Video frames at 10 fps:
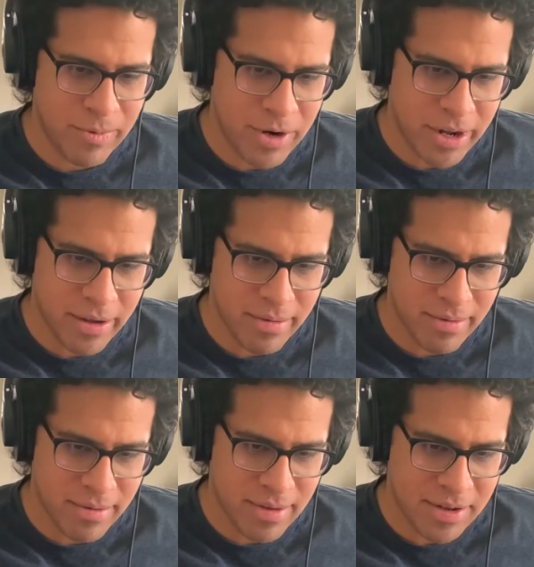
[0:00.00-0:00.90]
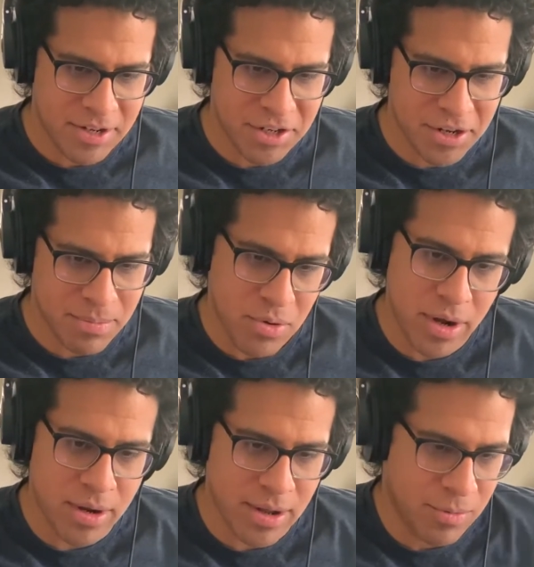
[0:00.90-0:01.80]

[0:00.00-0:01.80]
Right. That's such a good point.